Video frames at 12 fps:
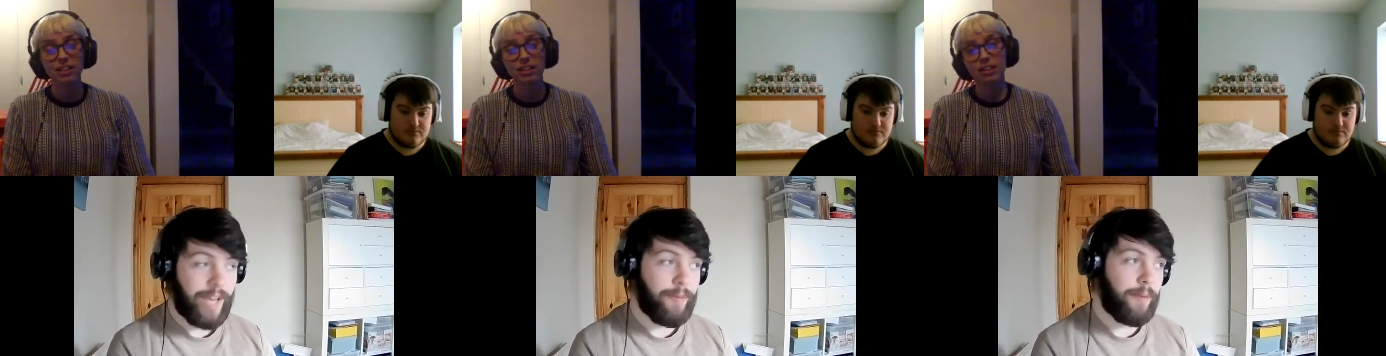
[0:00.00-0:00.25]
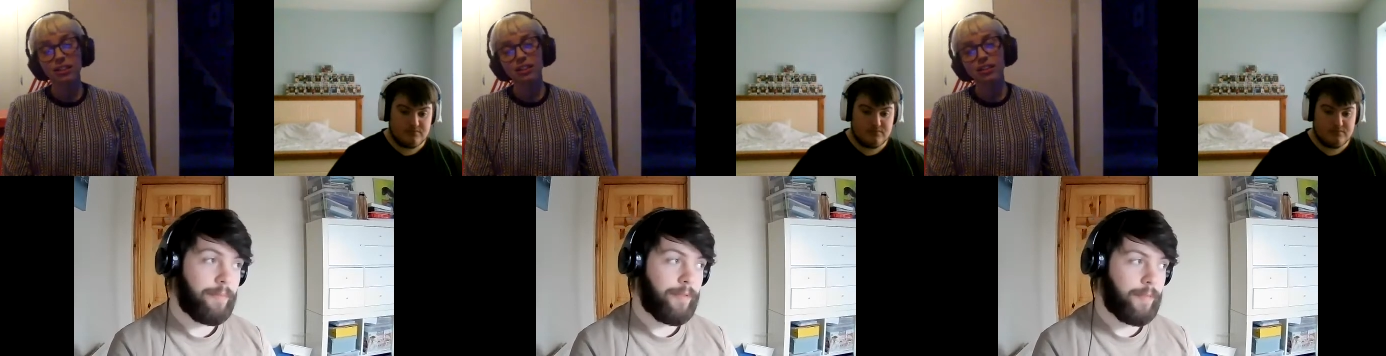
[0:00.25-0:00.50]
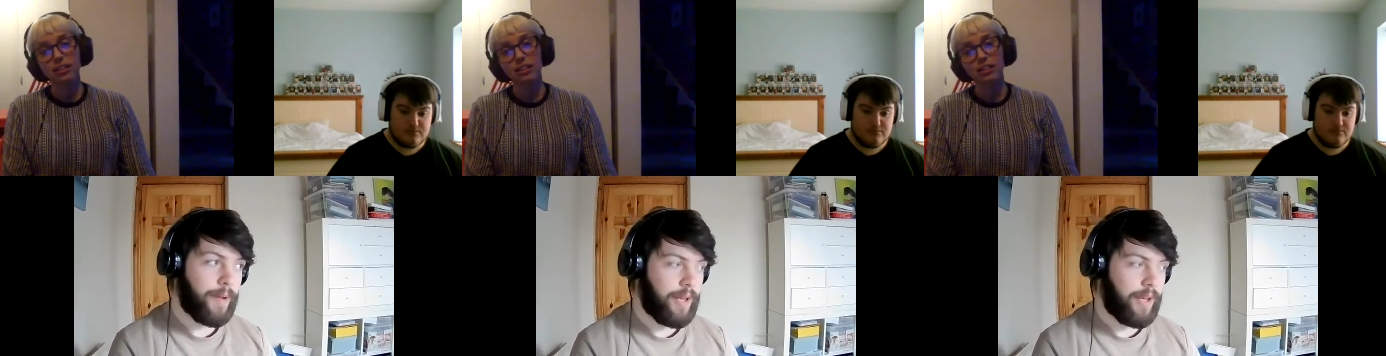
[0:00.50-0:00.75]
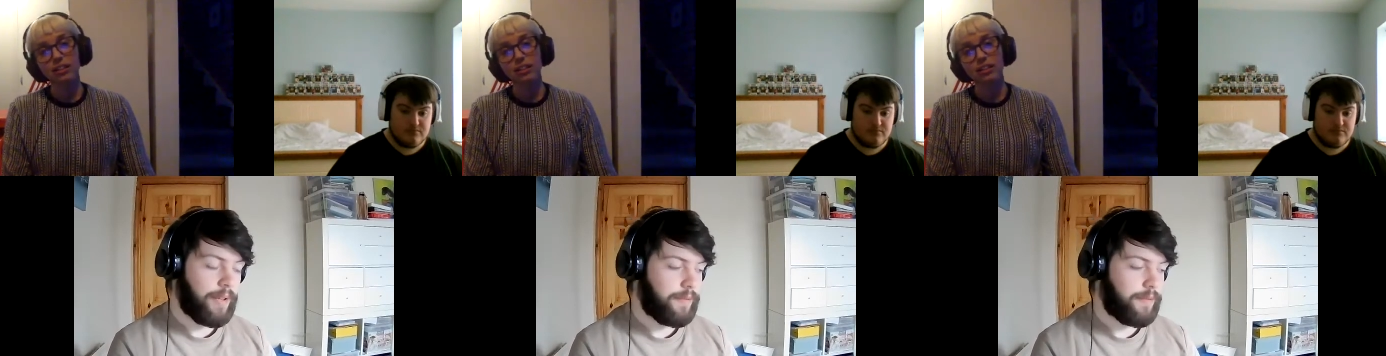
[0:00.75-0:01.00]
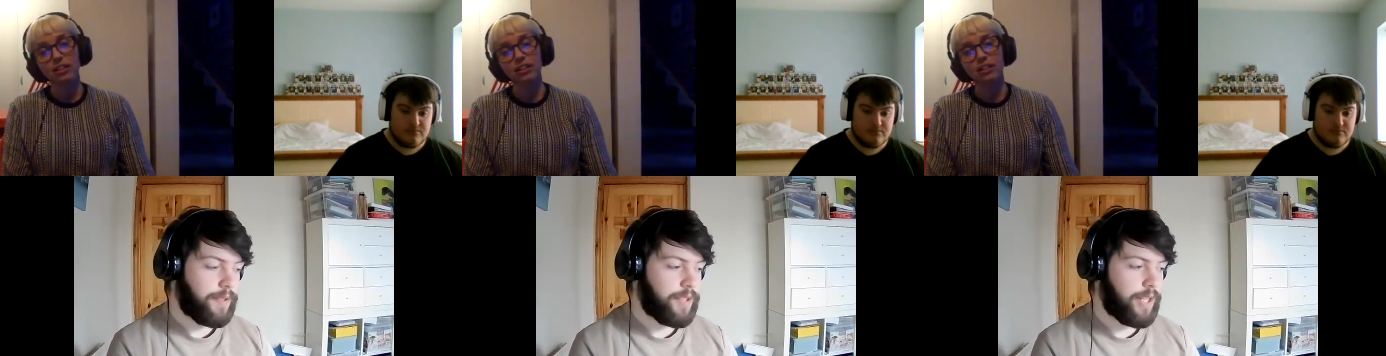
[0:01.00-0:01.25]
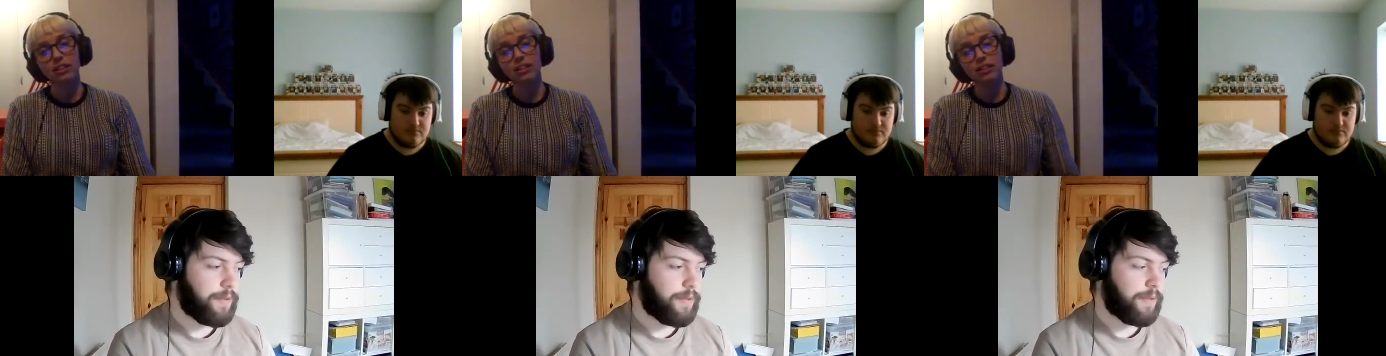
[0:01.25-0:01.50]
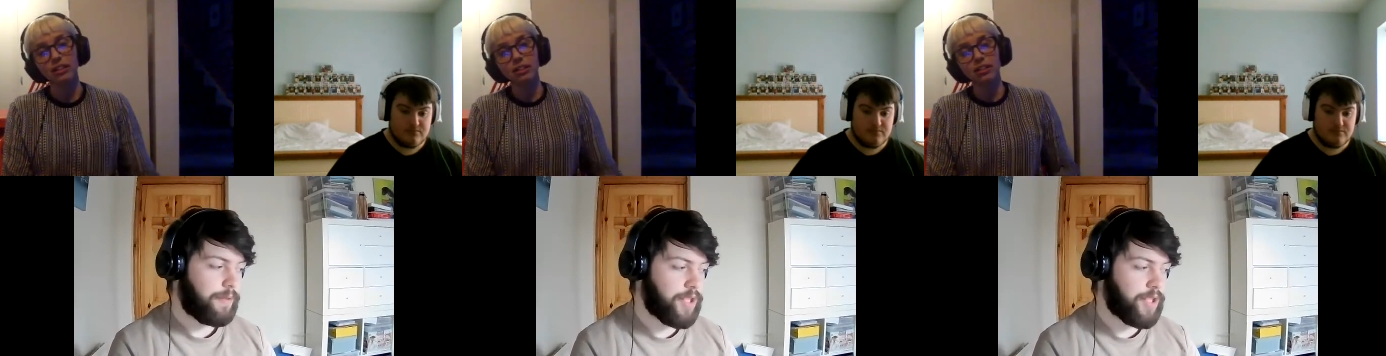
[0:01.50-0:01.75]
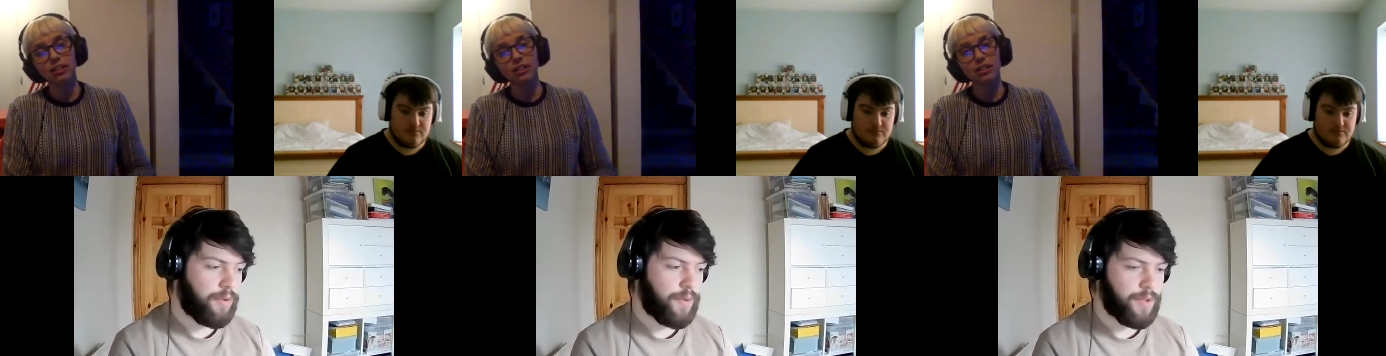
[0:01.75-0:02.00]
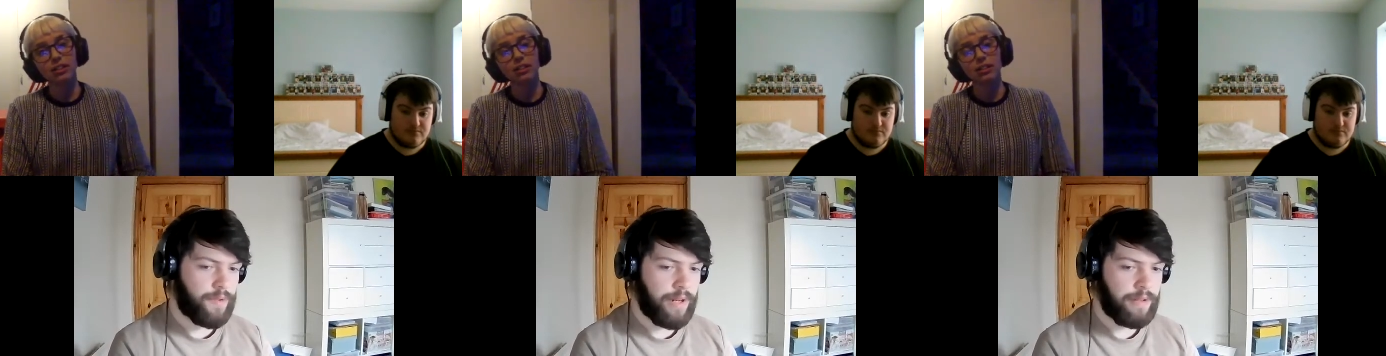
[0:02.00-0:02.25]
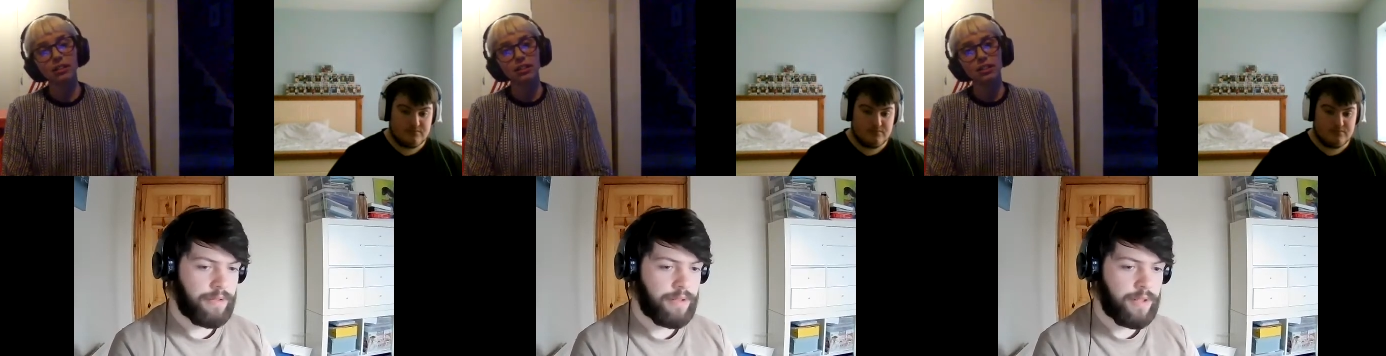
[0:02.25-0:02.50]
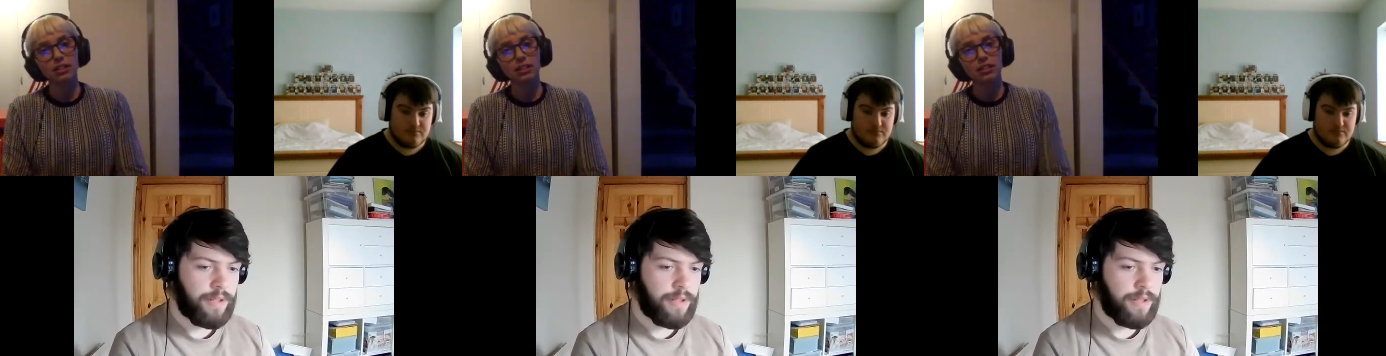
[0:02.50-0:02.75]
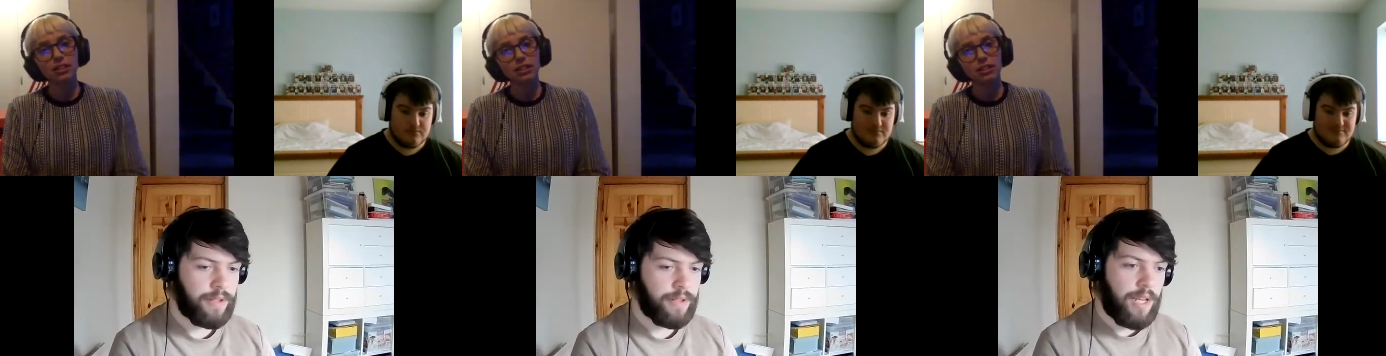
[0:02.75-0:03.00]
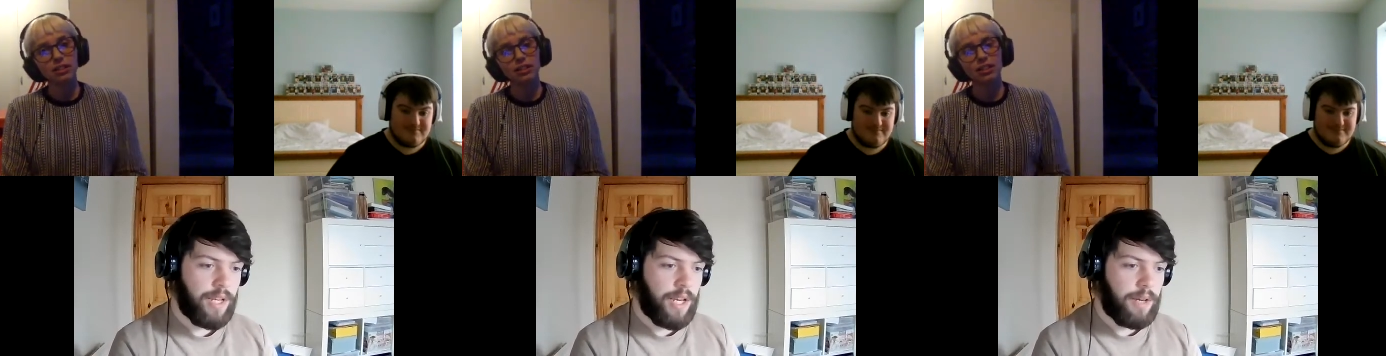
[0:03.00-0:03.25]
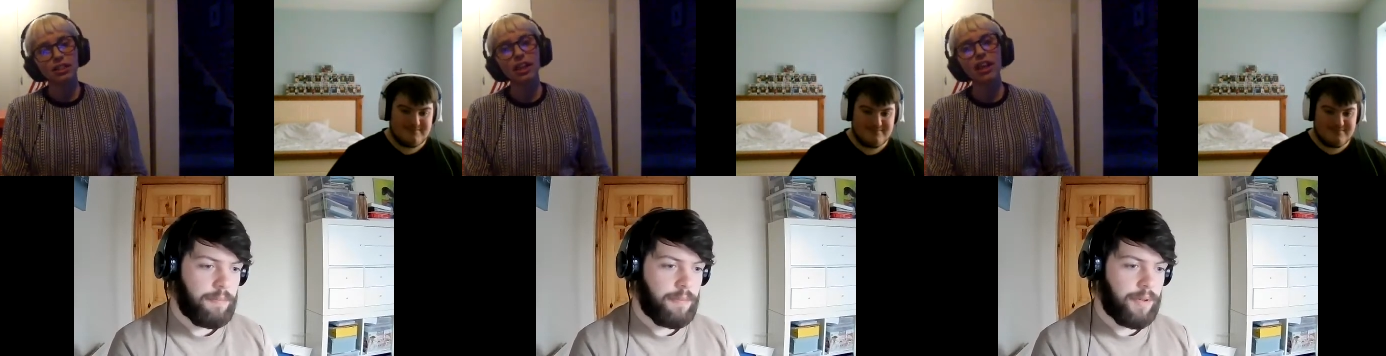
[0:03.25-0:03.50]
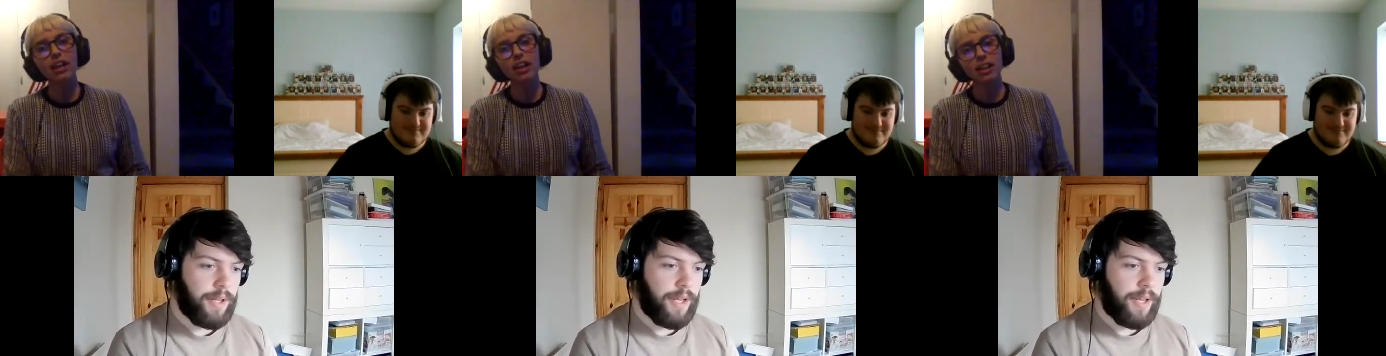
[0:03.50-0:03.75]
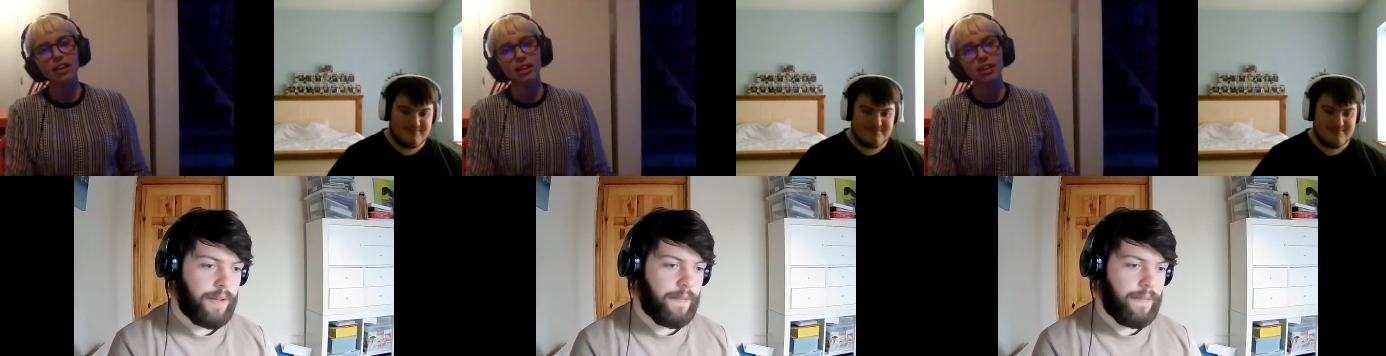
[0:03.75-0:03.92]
Speaker 1: up from south, because no one was around. Yeah.